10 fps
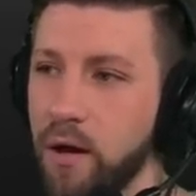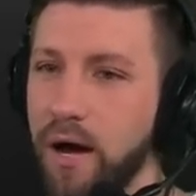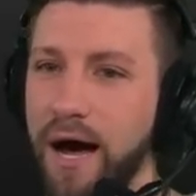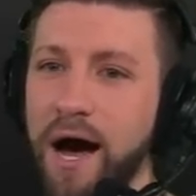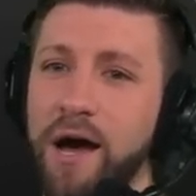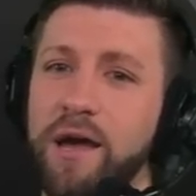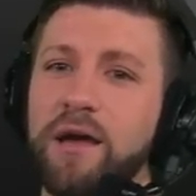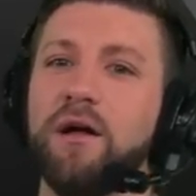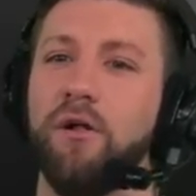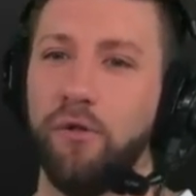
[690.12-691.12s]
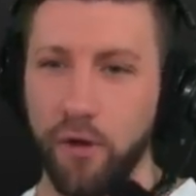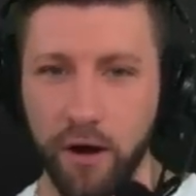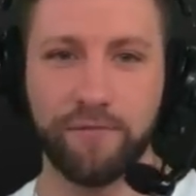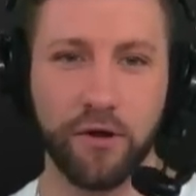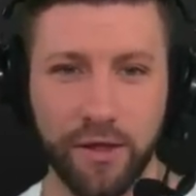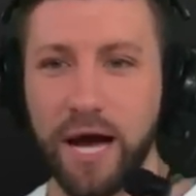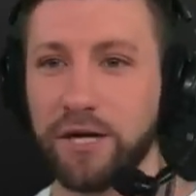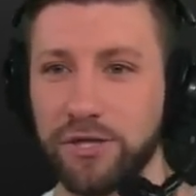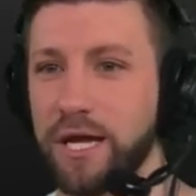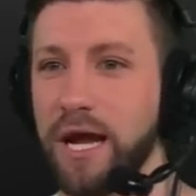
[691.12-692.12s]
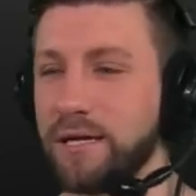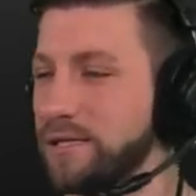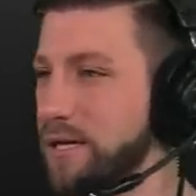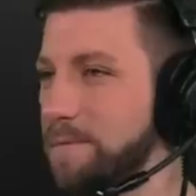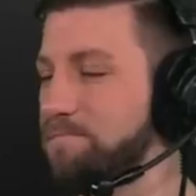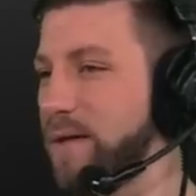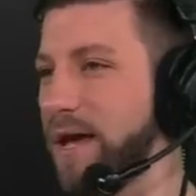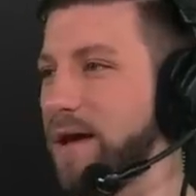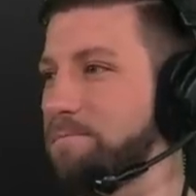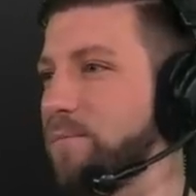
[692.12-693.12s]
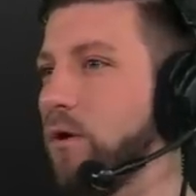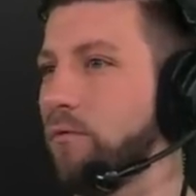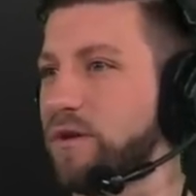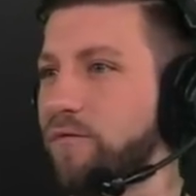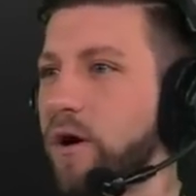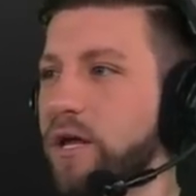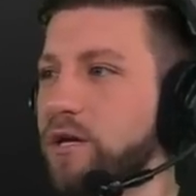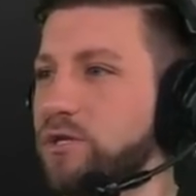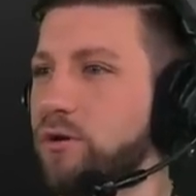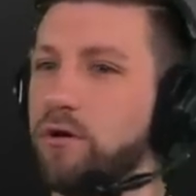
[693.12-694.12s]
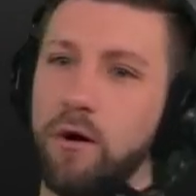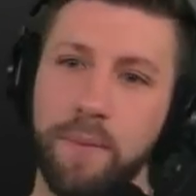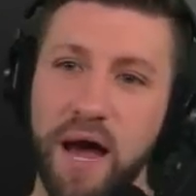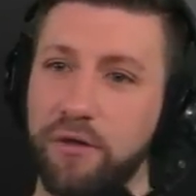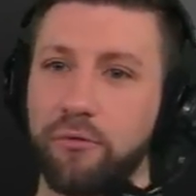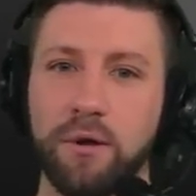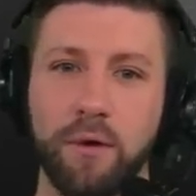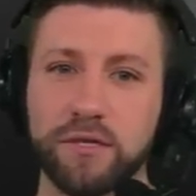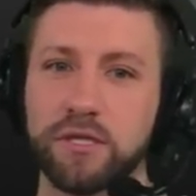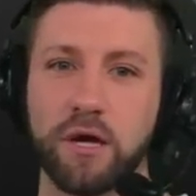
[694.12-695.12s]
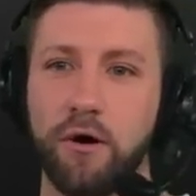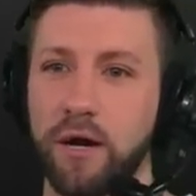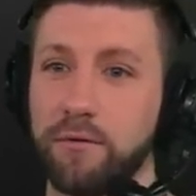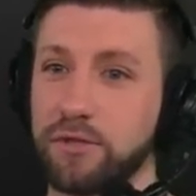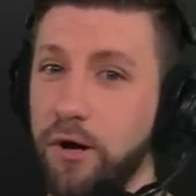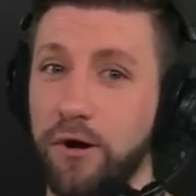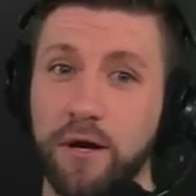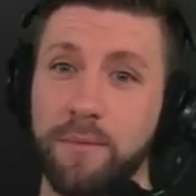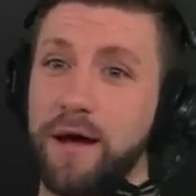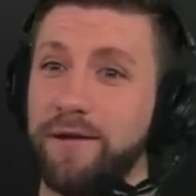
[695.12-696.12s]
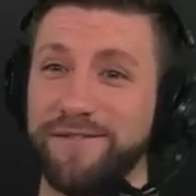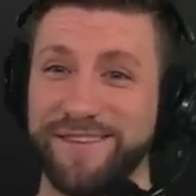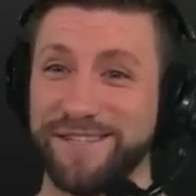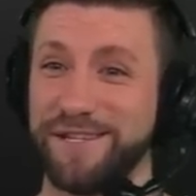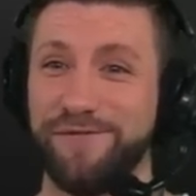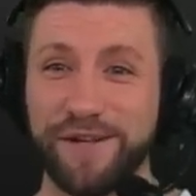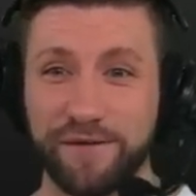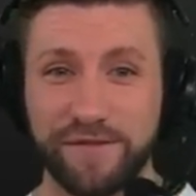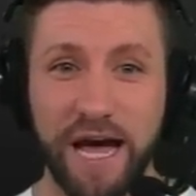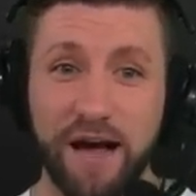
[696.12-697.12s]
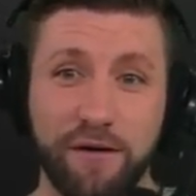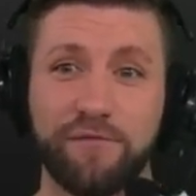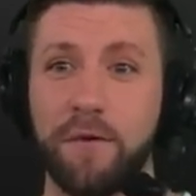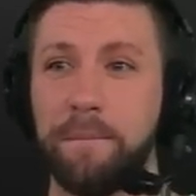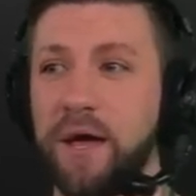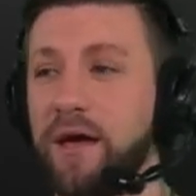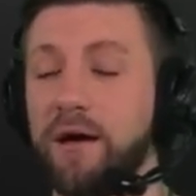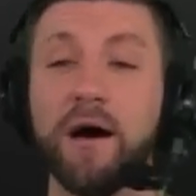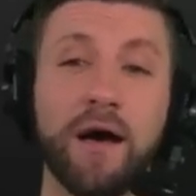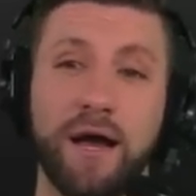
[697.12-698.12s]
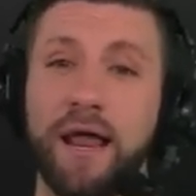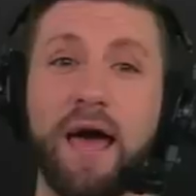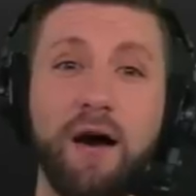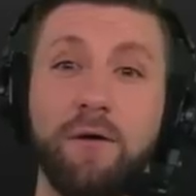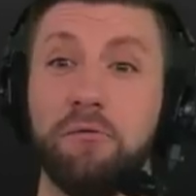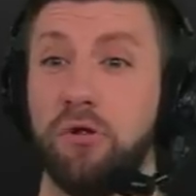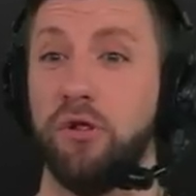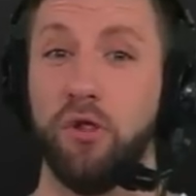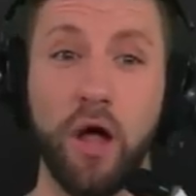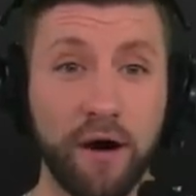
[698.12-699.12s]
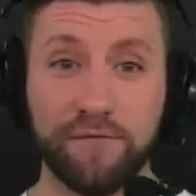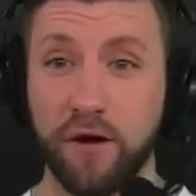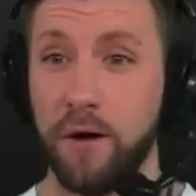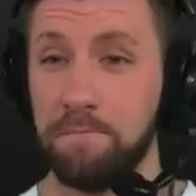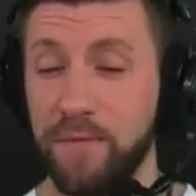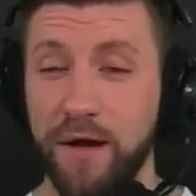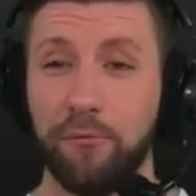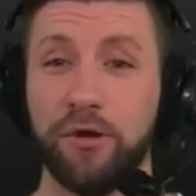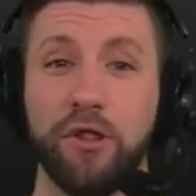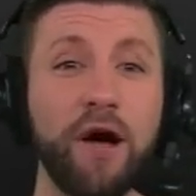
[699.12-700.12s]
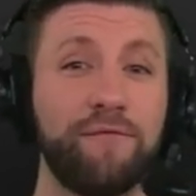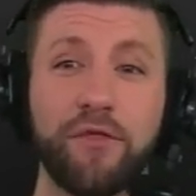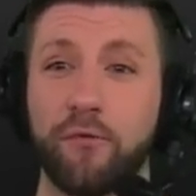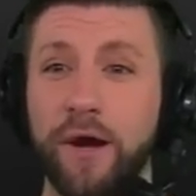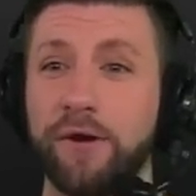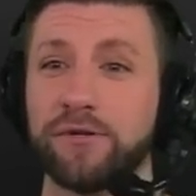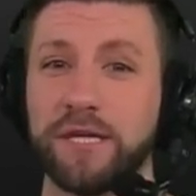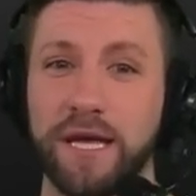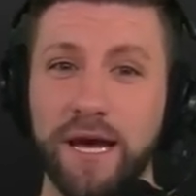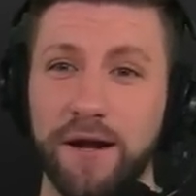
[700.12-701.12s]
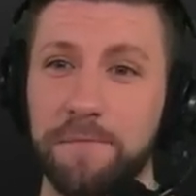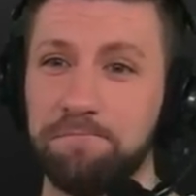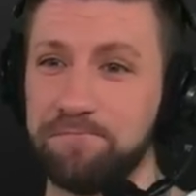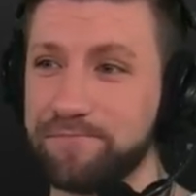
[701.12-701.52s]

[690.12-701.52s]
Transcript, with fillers: I love Calijah Kancey. And what's funny is you can go back three months ago, and I was talking about this defensive tackle from Pitt and how loved him, would love for the Raiders to get him.